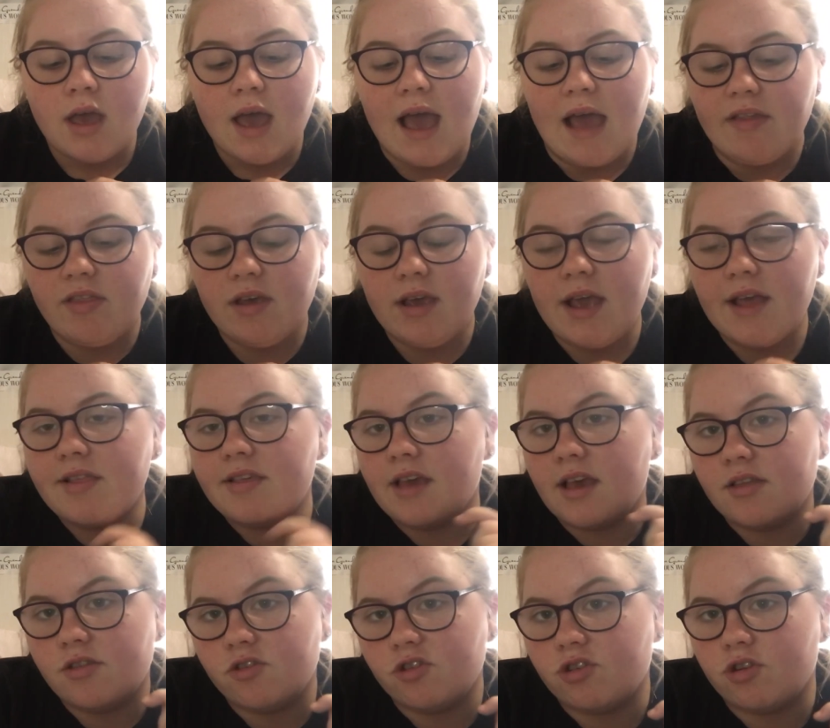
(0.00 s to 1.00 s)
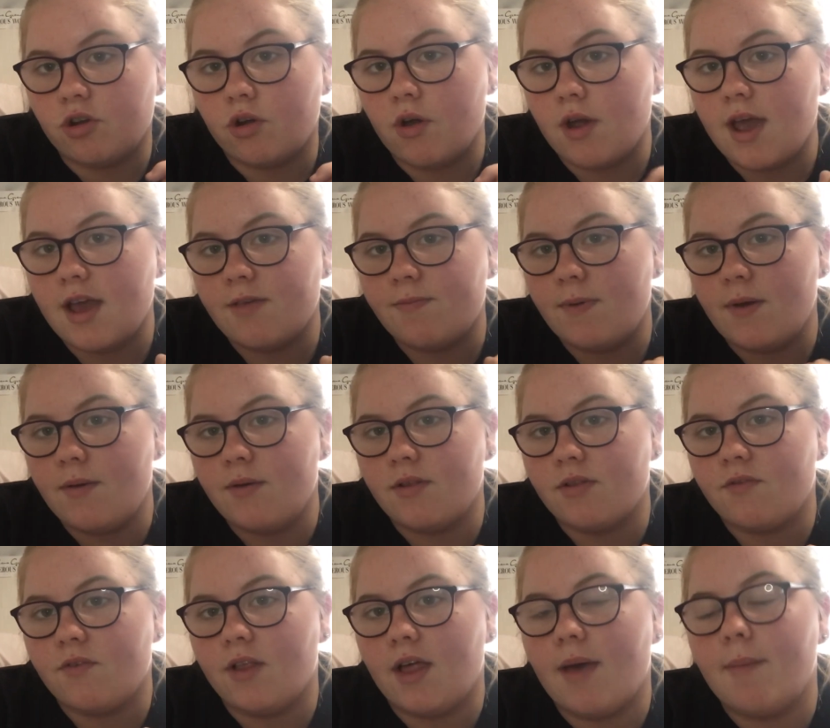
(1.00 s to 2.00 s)
I think NCS is just a great
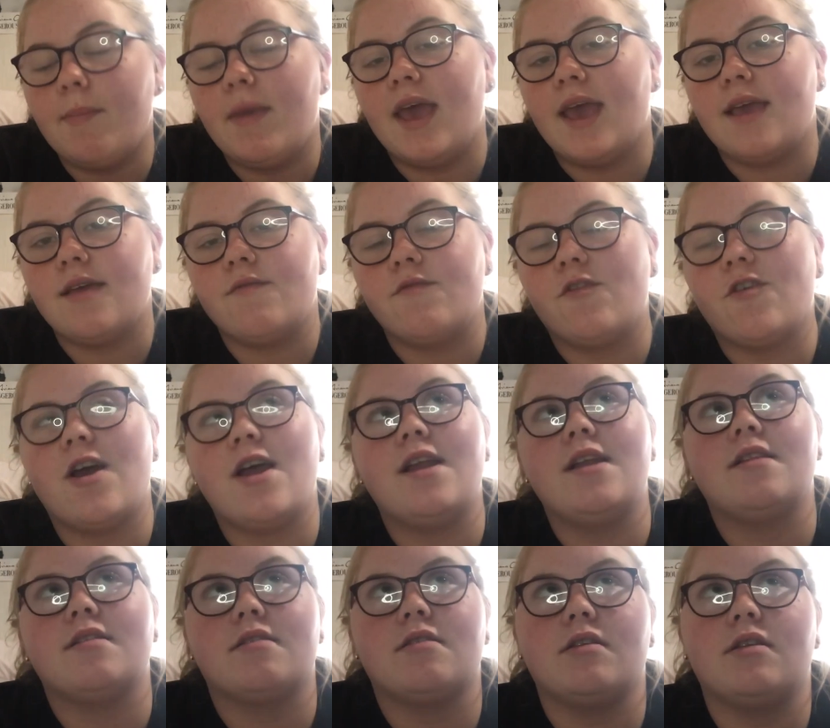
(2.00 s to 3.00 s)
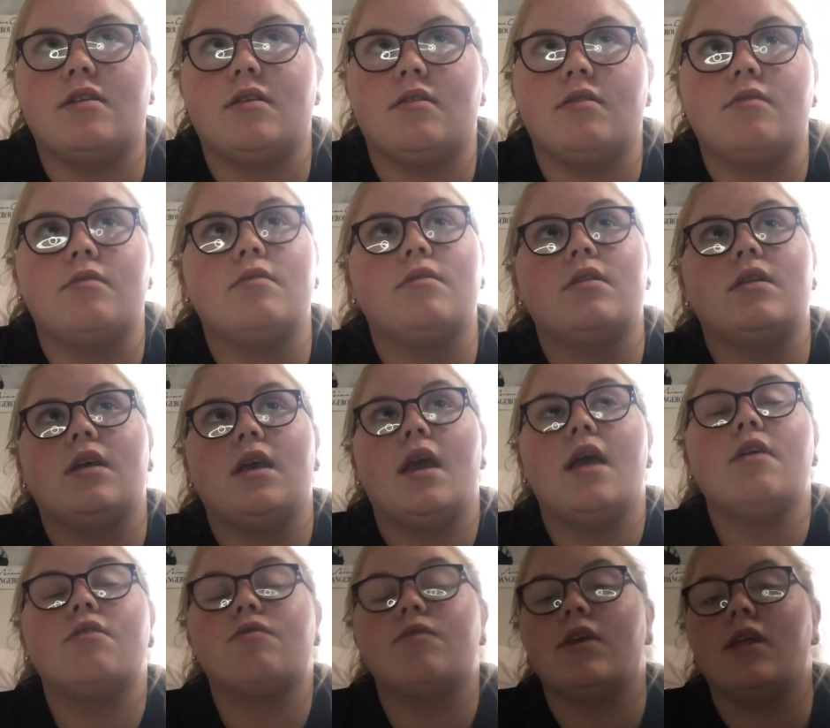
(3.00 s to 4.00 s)
experience for making friends, and
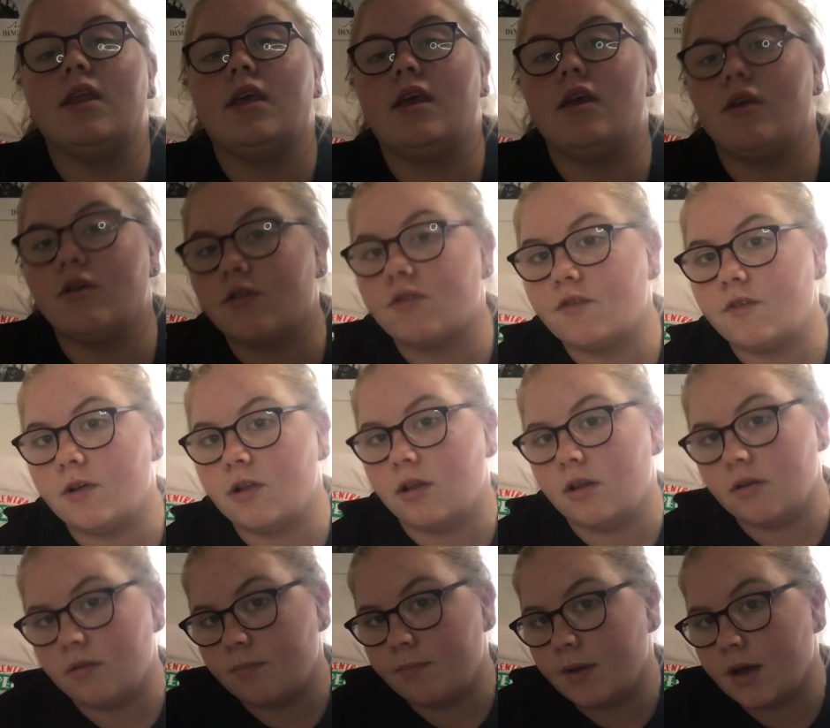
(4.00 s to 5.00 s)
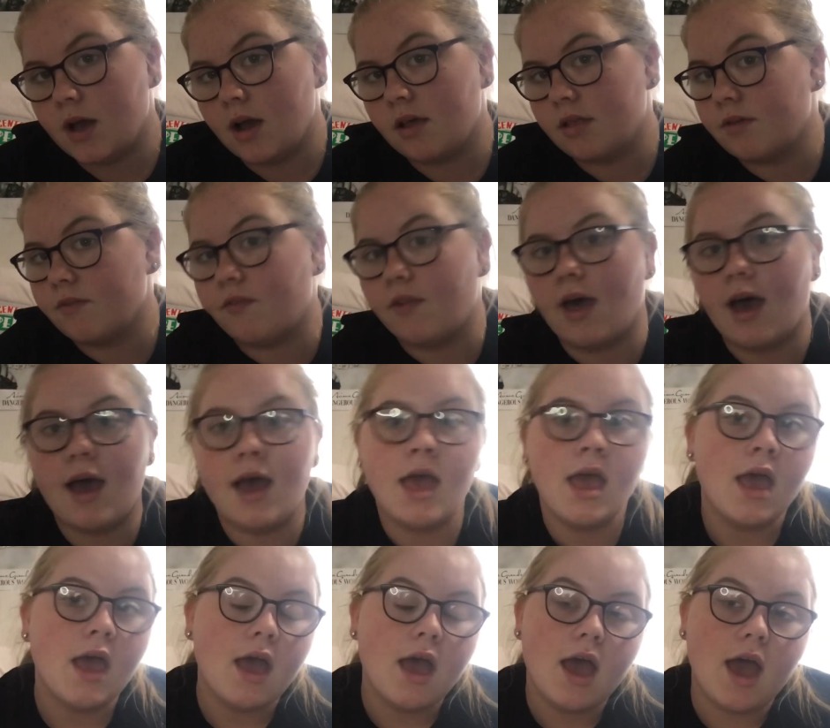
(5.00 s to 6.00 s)
it's really useful because of that.
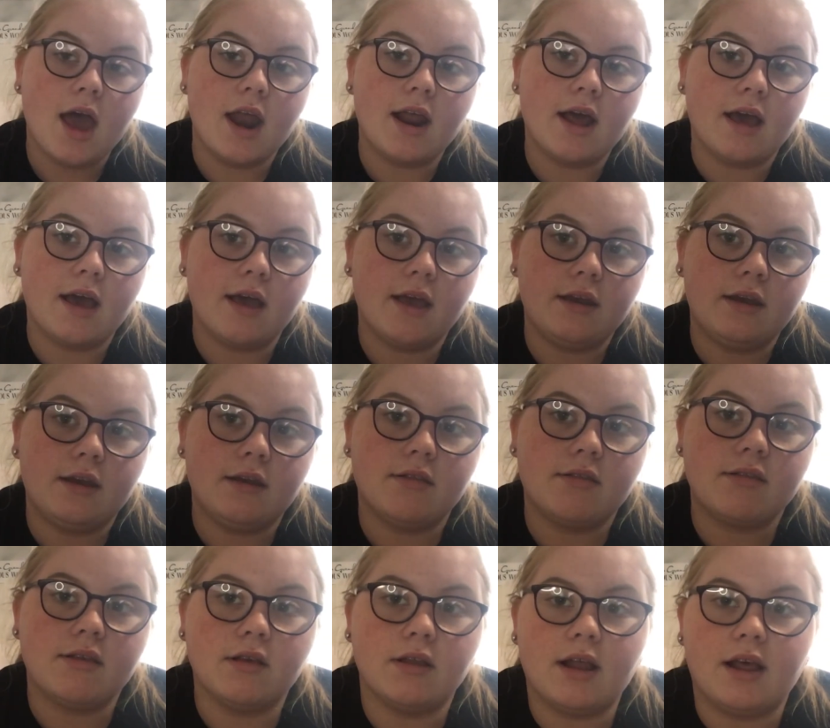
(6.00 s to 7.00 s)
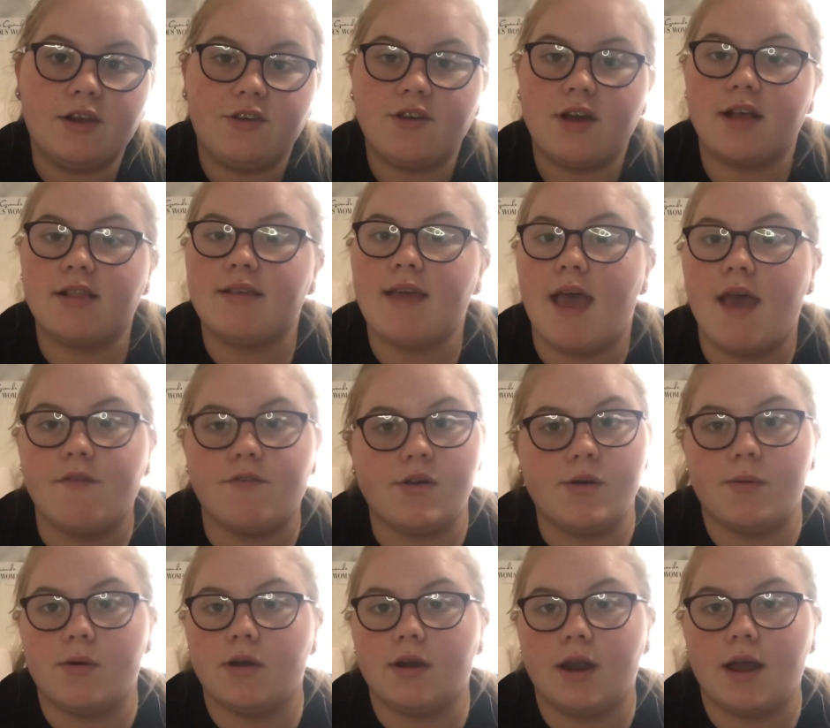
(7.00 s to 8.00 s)
And I still chat to
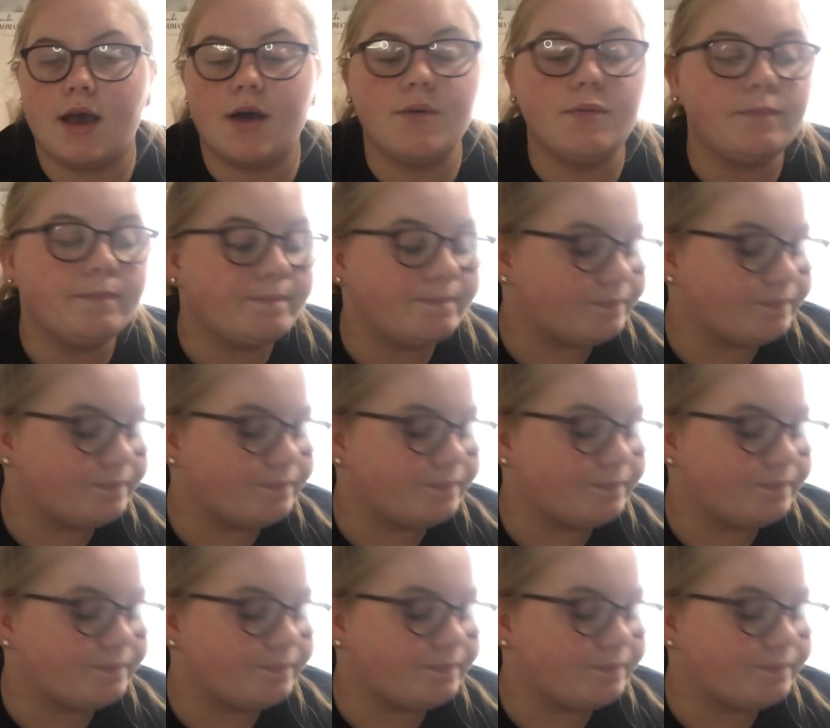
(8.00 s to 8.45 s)
everyone now.